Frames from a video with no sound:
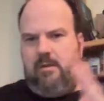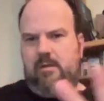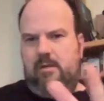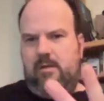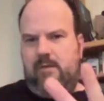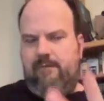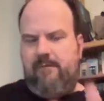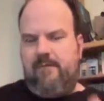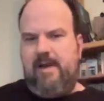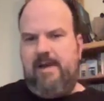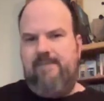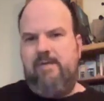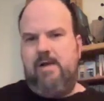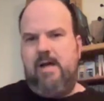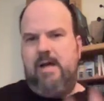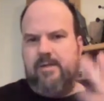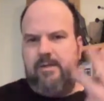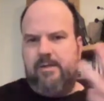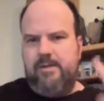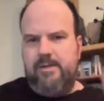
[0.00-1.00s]
the 5
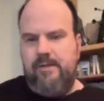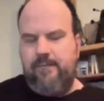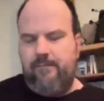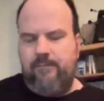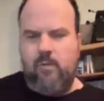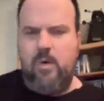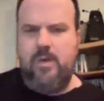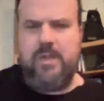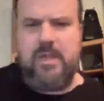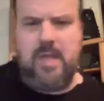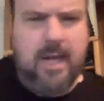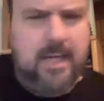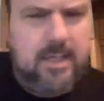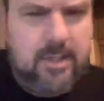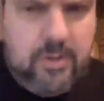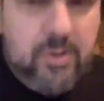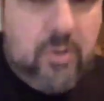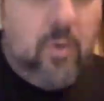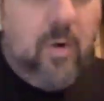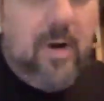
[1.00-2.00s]
Doctors, and the 4th Doctor
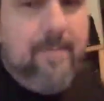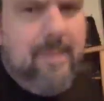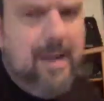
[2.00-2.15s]
story.